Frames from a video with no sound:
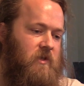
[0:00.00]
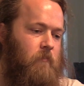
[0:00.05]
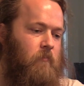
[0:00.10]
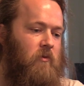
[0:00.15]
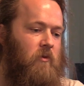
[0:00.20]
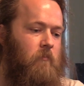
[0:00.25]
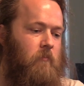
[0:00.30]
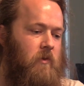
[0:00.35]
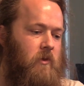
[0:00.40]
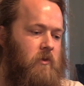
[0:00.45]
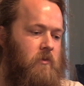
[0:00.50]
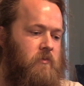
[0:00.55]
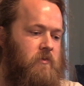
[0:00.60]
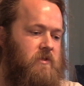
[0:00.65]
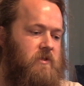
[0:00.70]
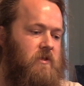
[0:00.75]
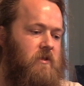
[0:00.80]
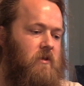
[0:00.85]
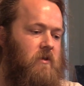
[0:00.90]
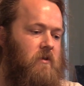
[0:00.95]
and
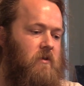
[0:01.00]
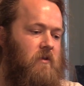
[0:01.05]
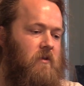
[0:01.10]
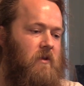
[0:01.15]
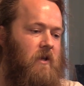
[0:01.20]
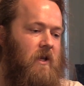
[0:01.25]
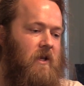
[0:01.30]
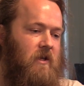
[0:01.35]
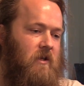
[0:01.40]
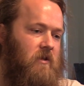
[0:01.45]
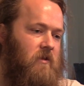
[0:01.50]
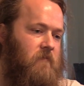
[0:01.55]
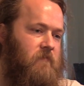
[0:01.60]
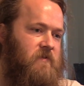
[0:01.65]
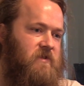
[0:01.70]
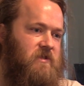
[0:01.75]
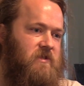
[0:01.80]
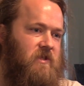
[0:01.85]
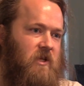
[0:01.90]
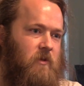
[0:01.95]
promote
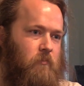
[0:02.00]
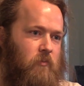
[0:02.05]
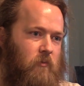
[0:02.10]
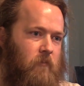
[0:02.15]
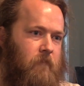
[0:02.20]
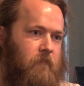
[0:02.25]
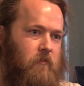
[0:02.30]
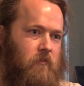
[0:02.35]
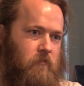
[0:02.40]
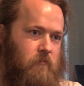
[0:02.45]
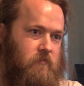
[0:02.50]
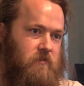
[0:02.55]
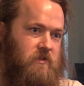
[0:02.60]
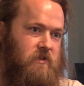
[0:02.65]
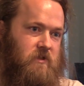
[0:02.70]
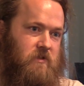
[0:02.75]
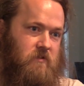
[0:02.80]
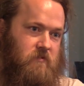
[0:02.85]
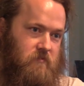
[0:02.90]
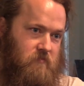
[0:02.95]
native staple
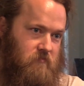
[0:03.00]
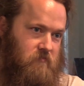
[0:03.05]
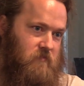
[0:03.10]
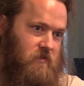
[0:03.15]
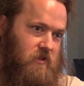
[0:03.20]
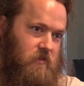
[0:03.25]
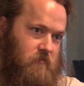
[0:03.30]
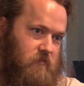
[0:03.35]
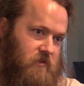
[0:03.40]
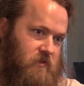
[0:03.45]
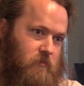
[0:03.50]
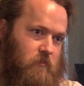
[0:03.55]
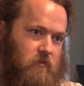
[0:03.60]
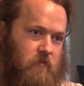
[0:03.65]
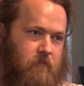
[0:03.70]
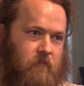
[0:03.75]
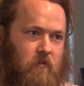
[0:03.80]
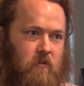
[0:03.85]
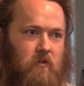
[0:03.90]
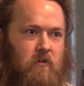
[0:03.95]
foods. That was sort
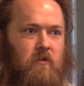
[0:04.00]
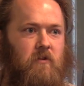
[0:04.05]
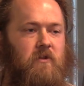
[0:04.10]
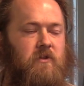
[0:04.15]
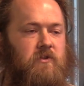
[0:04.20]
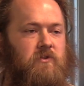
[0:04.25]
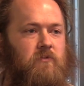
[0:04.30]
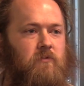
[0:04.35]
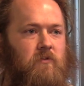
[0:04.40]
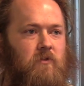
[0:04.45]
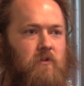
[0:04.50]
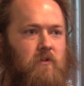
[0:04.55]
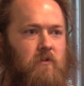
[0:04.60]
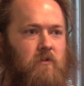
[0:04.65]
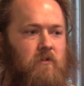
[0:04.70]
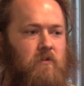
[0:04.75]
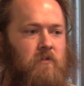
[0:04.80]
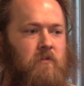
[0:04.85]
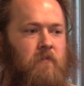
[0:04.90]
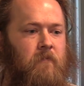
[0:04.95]
of our initial
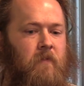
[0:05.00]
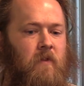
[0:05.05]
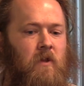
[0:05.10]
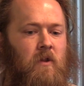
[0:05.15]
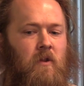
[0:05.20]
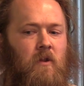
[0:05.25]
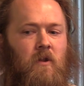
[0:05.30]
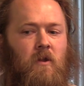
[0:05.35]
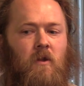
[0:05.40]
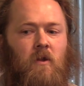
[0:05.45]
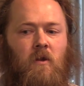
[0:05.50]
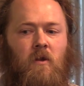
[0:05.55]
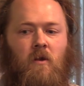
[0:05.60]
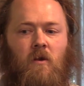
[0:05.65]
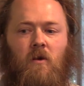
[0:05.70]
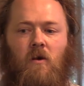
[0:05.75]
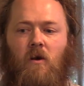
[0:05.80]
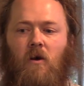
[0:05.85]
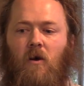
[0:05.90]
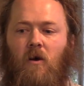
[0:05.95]
goal.
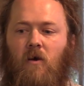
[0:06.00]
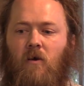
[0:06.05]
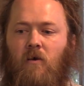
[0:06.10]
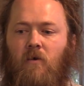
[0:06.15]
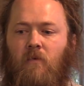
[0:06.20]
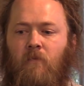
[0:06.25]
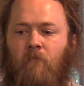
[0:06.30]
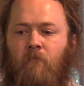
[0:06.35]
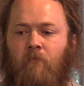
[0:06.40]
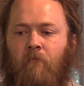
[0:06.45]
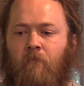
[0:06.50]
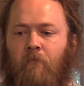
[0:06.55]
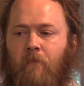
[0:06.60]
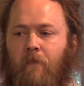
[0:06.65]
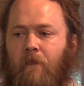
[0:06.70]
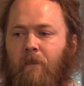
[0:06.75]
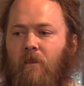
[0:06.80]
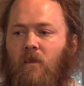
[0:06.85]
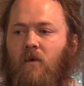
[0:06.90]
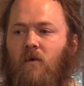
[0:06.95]
Um,
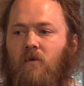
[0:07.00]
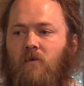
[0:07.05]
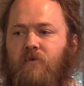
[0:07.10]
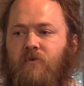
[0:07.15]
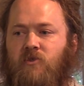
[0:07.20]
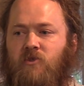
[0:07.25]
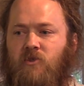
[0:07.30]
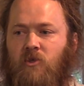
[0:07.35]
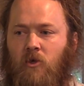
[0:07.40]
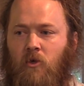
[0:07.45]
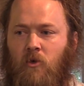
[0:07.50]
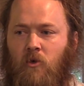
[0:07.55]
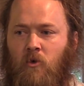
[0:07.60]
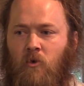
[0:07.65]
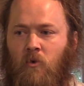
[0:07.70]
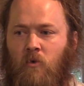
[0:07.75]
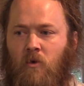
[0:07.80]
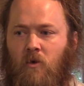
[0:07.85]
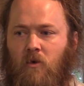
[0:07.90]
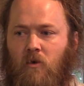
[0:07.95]

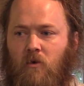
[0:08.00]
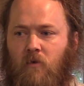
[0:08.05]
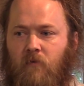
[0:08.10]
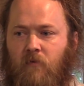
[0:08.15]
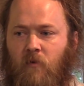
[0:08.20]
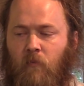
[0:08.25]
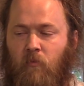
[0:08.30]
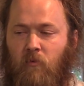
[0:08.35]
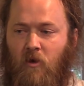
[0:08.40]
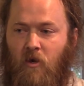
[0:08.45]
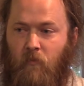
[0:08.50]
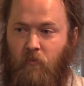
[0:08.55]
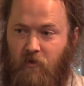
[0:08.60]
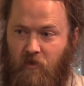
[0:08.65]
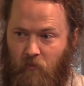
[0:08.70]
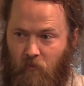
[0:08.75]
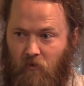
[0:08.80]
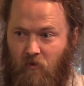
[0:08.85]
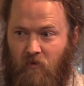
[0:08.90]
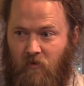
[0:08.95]
so the
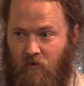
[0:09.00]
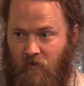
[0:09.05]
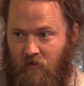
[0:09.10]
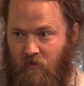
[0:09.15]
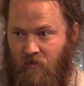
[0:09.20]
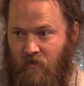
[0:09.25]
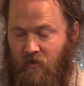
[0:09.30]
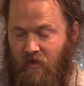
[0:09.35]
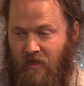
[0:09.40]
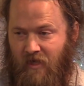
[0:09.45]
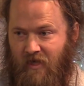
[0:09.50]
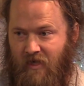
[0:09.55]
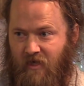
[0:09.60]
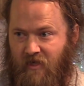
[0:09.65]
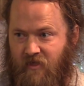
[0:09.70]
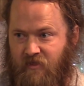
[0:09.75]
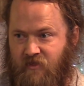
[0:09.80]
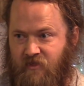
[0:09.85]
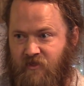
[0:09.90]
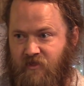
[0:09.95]
property we're on
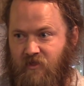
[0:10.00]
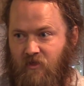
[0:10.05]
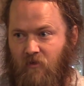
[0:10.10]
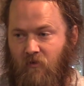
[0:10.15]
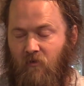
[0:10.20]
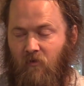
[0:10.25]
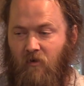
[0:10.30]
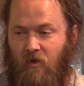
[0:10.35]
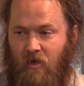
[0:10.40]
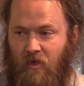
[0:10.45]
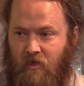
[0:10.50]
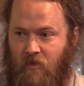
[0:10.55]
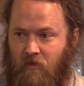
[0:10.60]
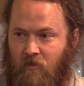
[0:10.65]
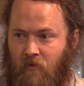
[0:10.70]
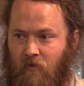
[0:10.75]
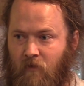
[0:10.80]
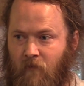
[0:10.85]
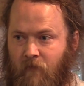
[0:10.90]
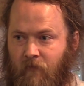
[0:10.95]
has a lot
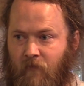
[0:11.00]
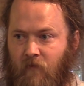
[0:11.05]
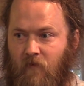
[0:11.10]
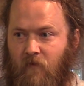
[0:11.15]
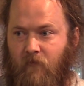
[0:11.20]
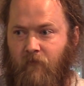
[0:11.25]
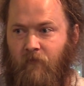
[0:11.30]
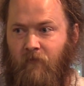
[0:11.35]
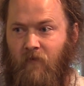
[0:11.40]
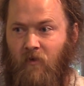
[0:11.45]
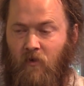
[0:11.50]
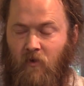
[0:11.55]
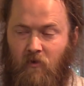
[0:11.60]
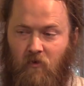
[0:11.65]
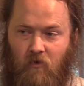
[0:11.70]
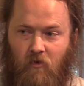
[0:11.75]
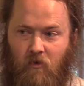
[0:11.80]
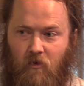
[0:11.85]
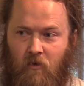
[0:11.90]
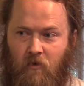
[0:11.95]
of very
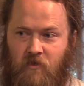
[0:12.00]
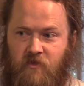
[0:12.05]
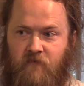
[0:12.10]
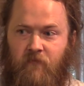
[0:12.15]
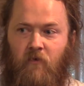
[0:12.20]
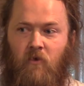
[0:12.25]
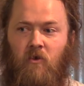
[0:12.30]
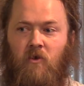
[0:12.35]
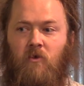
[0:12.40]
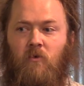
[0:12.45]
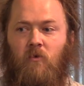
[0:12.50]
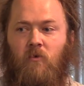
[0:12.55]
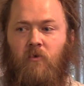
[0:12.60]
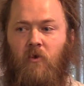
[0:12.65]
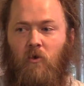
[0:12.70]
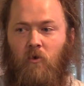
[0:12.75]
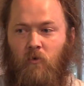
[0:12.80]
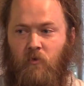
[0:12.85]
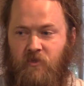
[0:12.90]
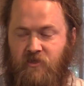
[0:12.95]
large, very old
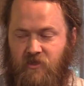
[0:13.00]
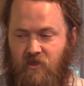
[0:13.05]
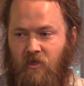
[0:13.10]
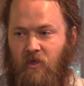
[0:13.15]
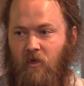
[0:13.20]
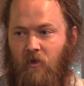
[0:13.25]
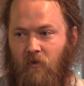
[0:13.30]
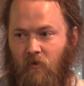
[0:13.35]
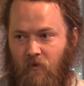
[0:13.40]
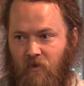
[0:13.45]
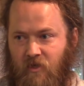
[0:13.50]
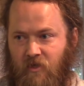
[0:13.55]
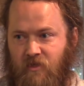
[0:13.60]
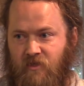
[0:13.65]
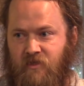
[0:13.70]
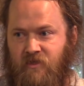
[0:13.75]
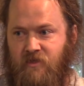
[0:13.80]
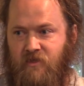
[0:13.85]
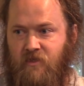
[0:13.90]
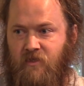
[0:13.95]
oaks and
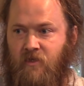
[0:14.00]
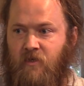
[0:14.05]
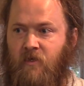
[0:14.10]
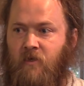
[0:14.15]
hickories.